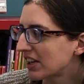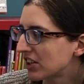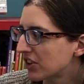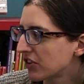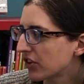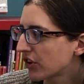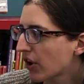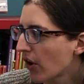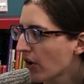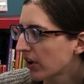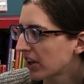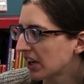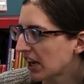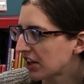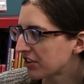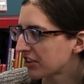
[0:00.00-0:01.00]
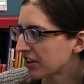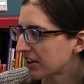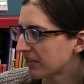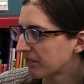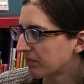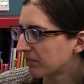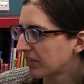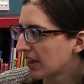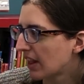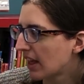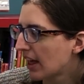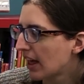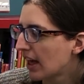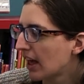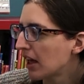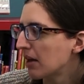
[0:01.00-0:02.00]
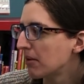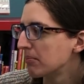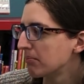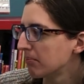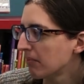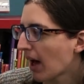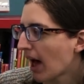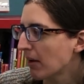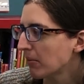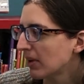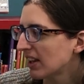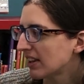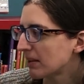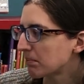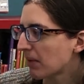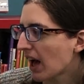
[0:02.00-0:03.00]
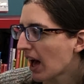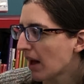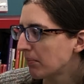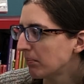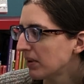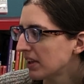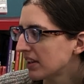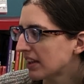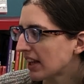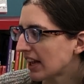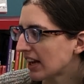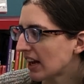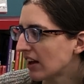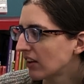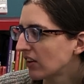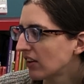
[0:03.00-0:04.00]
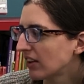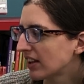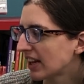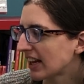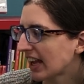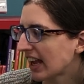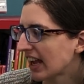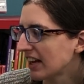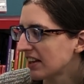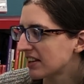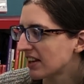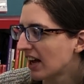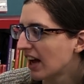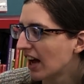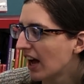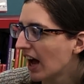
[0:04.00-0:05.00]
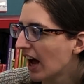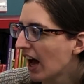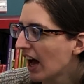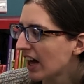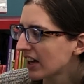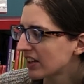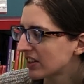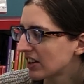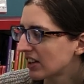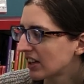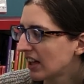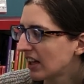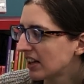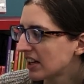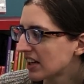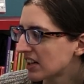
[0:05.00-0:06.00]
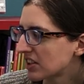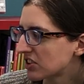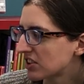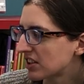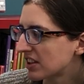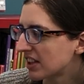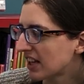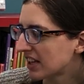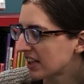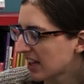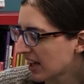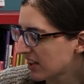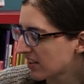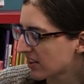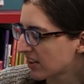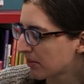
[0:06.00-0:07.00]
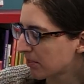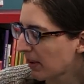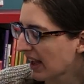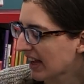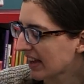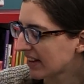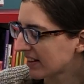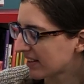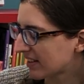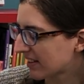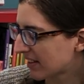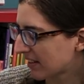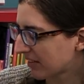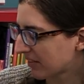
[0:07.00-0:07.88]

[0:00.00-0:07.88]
to the coconut tree. Mamas and papas and uncles and aunts hug their little ears, then dust their pants.